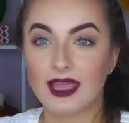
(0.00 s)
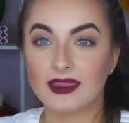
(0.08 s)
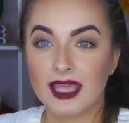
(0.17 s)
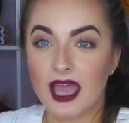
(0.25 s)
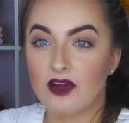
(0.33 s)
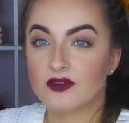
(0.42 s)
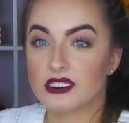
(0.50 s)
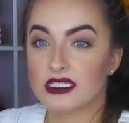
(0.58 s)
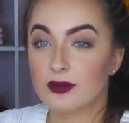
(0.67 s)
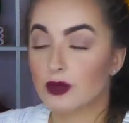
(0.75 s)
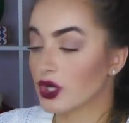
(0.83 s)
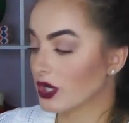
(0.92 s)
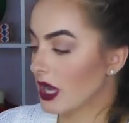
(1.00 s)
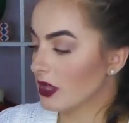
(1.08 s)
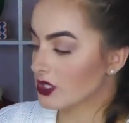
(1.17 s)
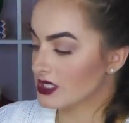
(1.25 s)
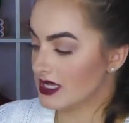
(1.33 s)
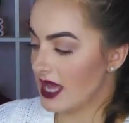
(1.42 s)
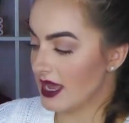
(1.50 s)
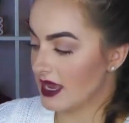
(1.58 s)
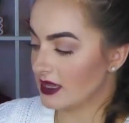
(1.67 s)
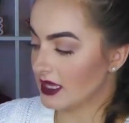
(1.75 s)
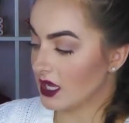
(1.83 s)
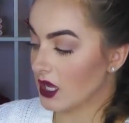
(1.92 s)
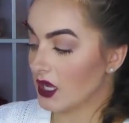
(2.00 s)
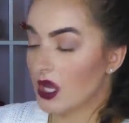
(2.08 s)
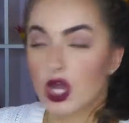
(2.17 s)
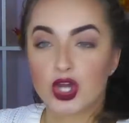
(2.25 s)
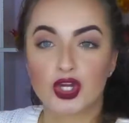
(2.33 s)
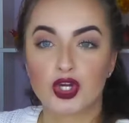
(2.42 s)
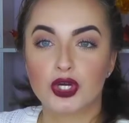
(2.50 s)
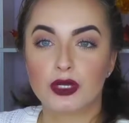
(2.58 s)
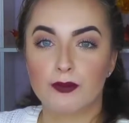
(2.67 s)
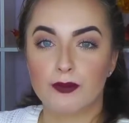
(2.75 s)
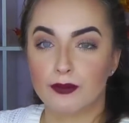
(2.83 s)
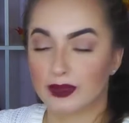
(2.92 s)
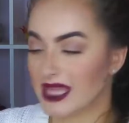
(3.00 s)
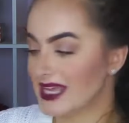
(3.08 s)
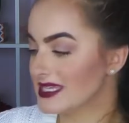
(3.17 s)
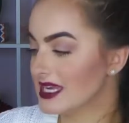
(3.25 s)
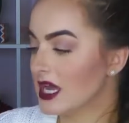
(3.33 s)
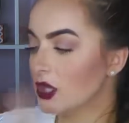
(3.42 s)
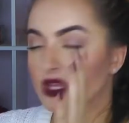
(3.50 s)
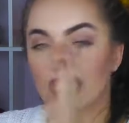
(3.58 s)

and they have a similar color to that and like a good blending color.